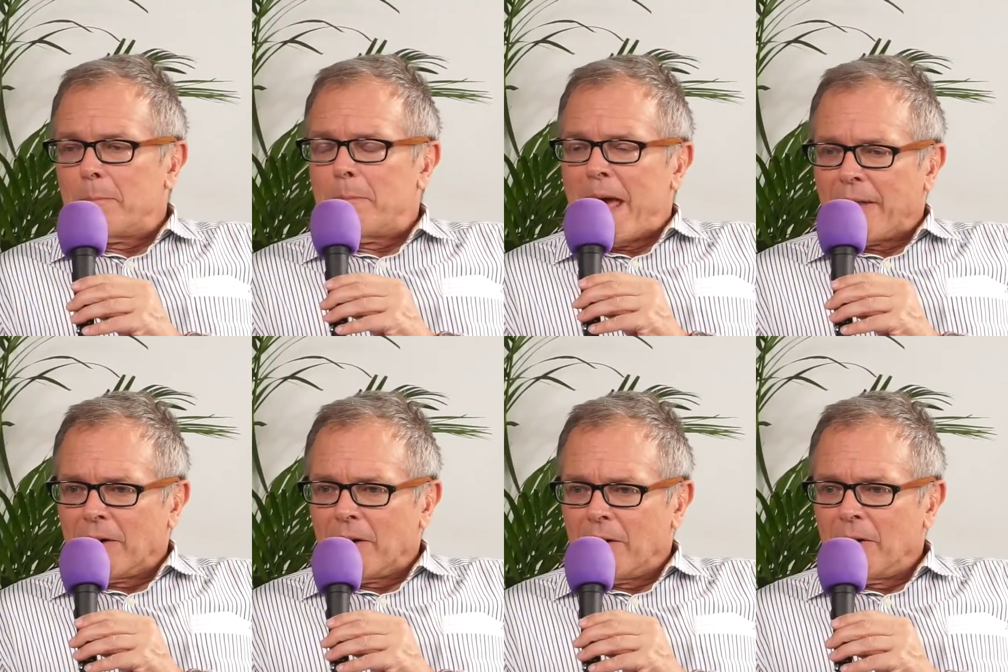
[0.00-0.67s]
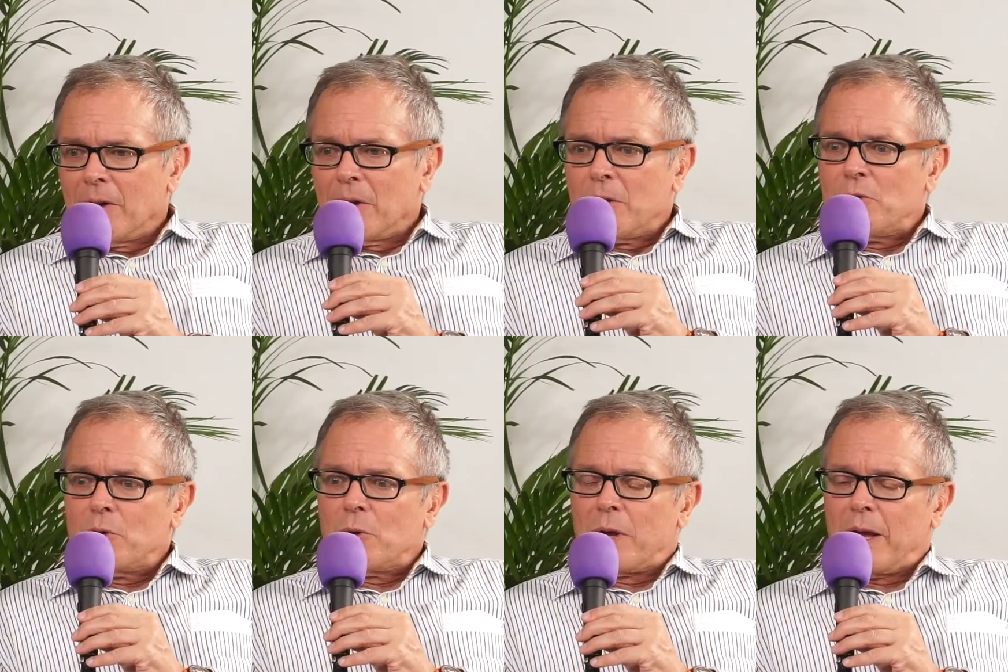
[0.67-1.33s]
the better
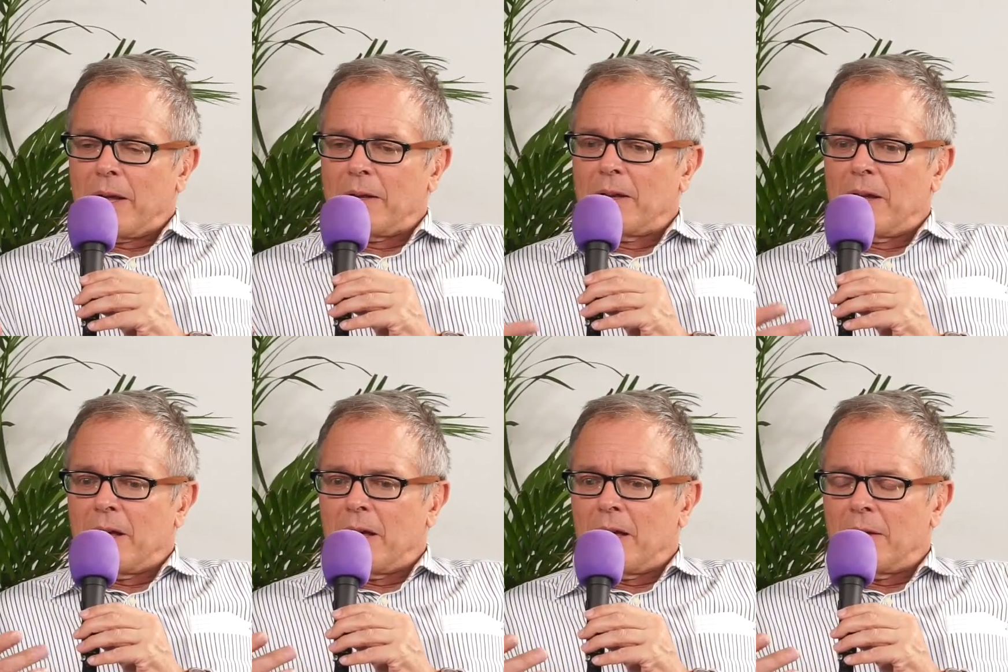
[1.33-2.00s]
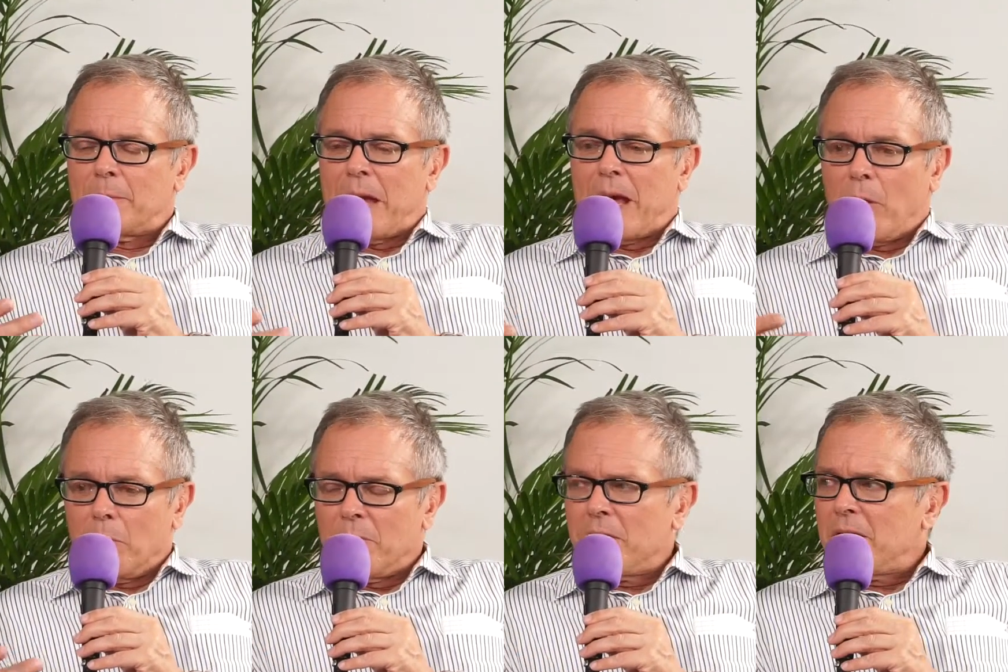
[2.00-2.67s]
you can uh,
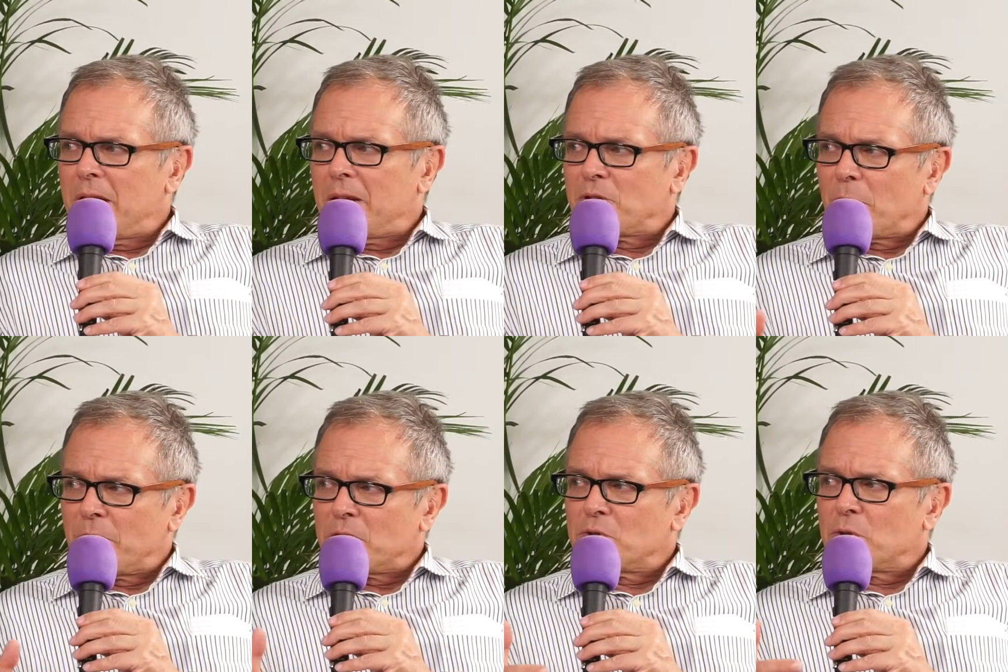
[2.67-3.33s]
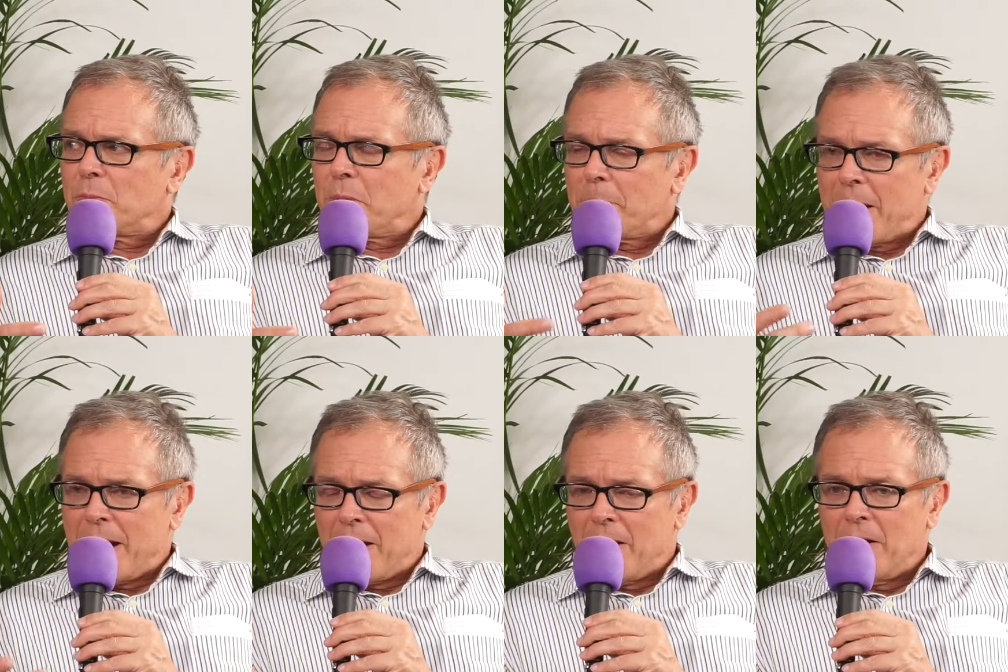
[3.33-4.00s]
help the interpreters to
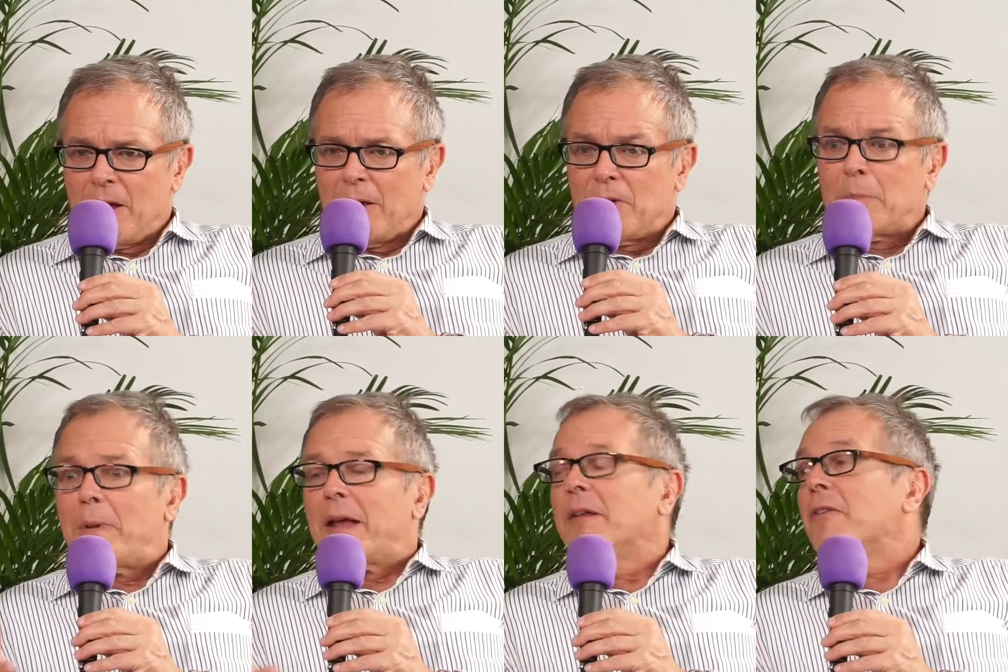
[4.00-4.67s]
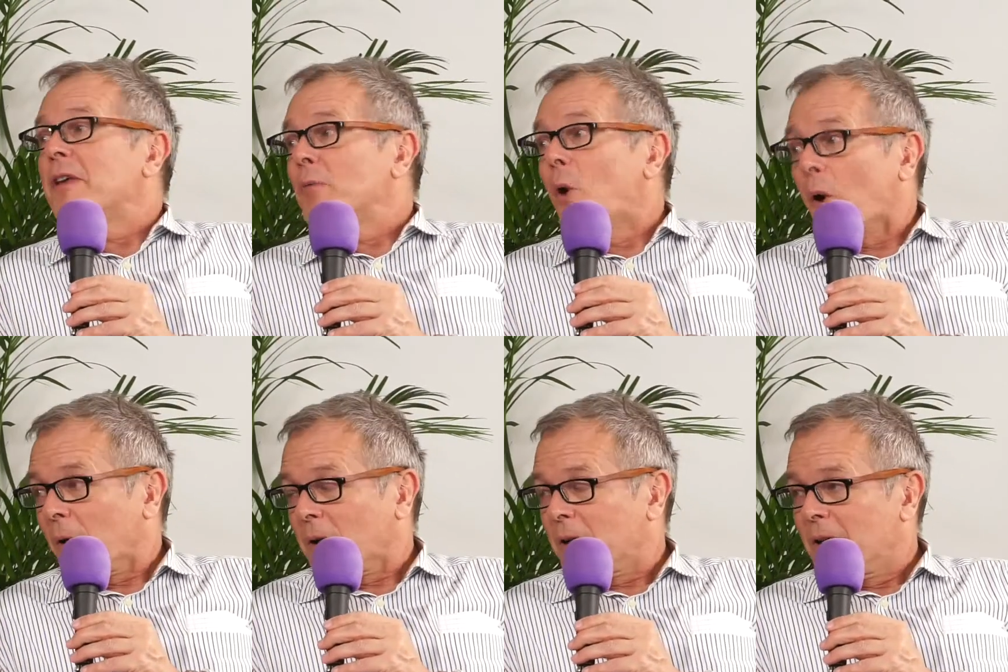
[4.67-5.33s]
prepare, the better they
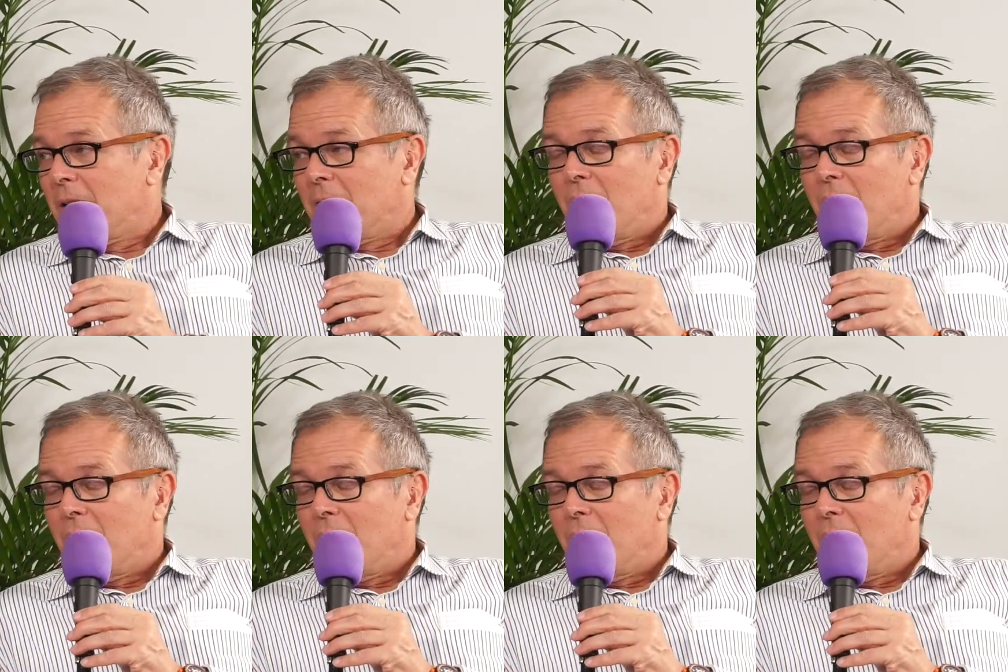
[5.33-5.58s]
work.